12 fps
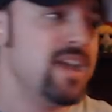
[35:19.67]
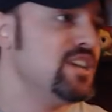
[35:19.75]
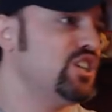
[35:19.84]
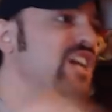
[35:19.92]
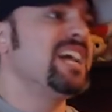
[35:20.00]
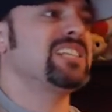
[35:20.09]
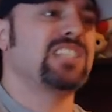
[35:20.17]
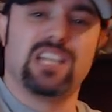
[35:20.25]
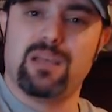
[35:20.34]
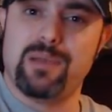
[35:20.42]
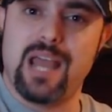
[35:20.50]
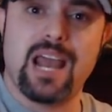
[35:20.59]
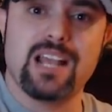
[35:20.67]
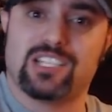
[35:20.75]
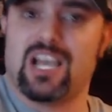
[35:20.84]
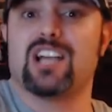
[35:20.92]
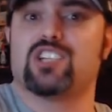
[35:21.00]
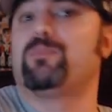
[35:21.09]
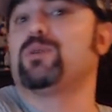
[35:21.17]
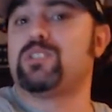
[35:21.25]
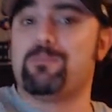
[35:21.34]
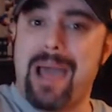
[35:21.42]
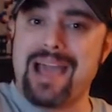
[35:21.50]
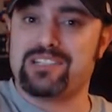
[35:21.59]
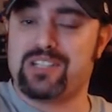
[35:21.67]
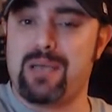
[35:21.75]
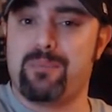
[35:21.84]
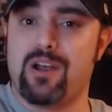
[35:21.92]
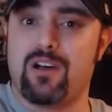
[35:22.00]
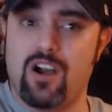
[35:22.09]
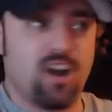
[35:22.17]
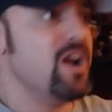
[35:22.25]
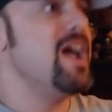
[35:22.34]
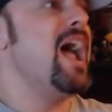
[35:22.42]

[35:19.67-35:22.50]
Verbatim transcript: She gets eliminated. Sasha puts the bank statement on her,